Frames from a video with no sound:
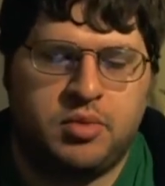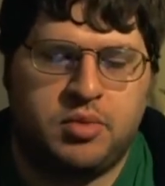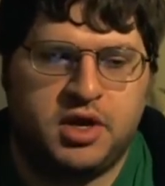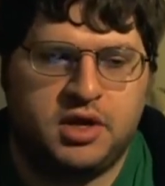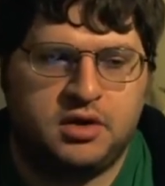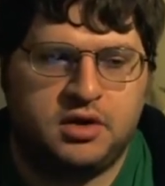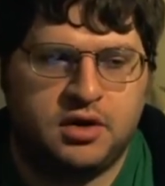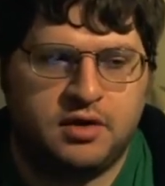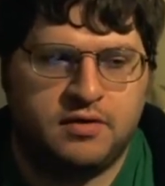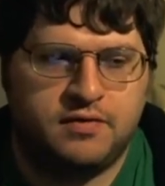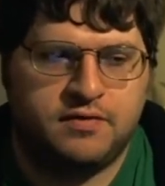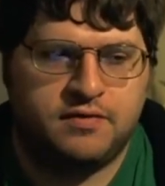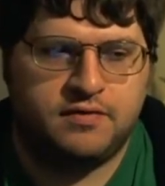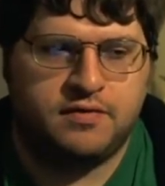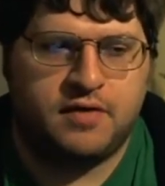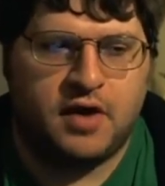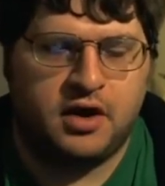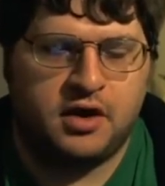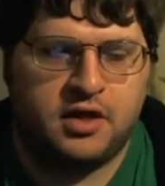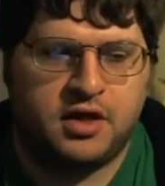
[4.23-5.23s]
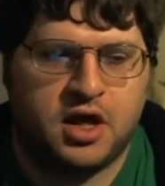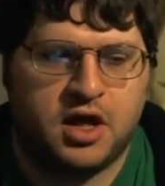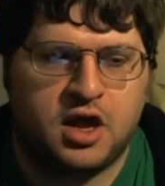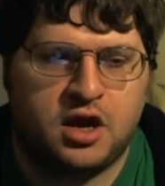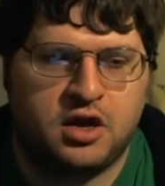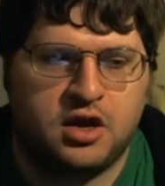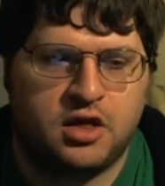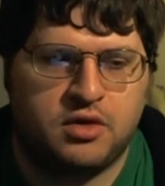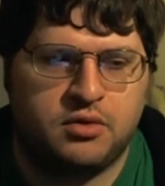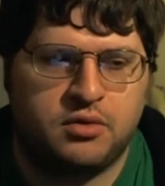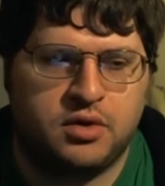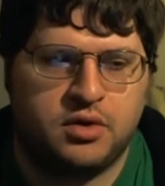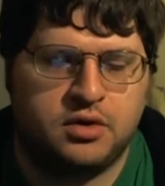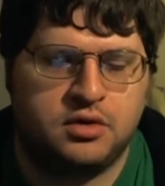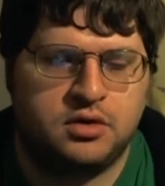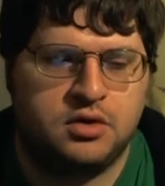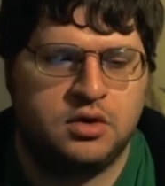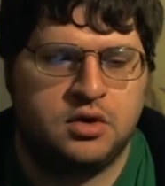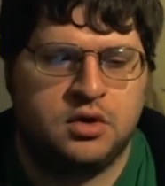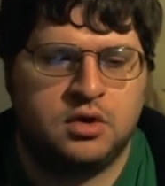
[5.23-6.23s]
but I finally got another
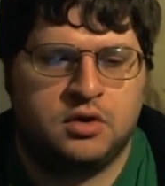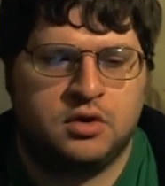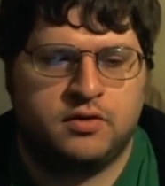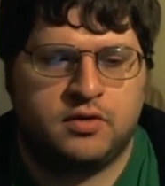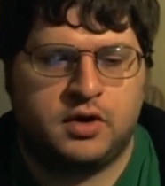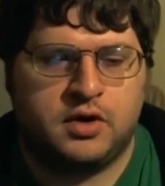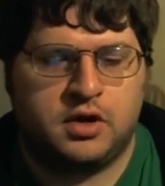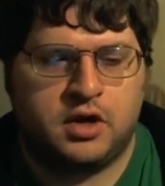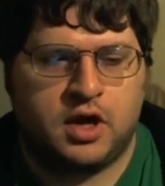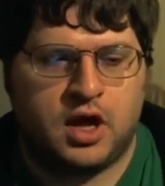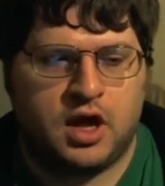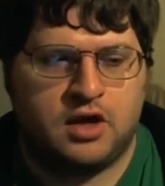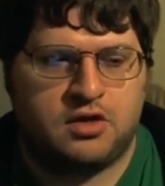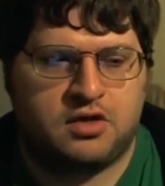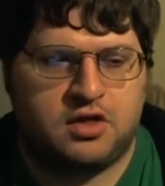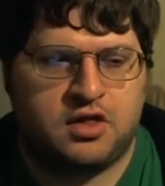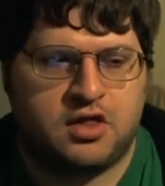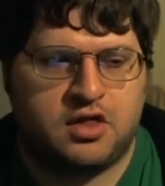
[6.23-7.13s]
one for you guys.